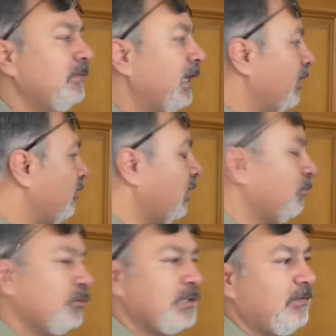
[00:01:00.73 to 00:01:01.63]
Now I
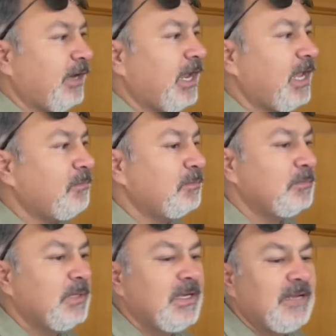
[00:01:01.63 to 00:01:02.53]
am in the queue.
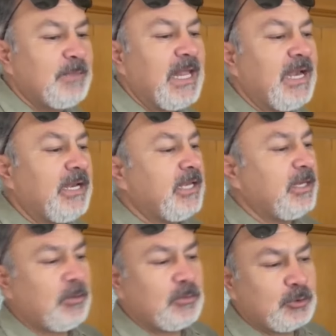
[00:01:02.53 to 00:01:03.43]
My legs have a
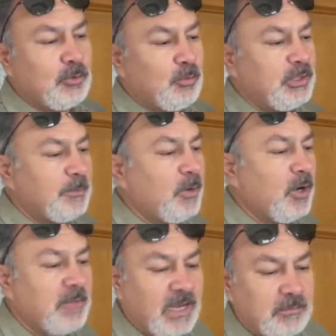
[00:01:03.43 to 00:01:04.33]
problem, so I am
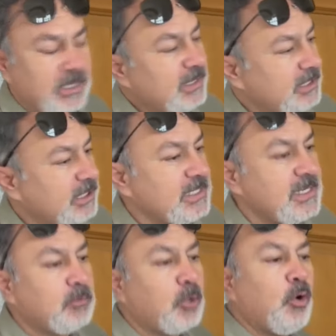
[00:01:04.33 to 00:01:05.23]
sitting outside for my
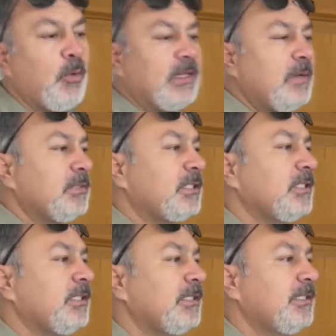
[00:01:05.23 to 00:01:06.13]
turn to vote
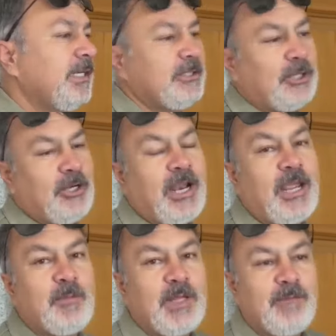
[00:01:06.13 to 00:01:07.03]
and hope to make
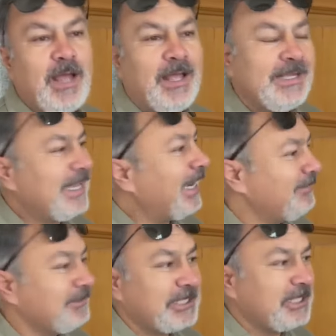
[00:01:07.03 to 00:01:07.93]
a better future
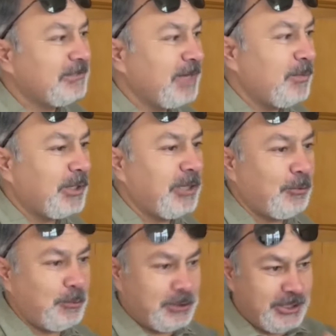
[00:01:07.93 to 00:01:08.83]
together
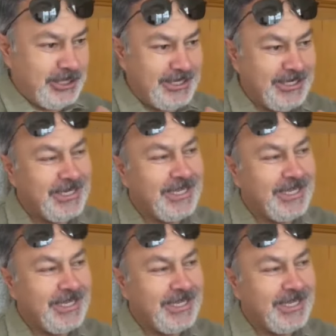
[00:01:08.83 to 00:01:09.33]
for our country.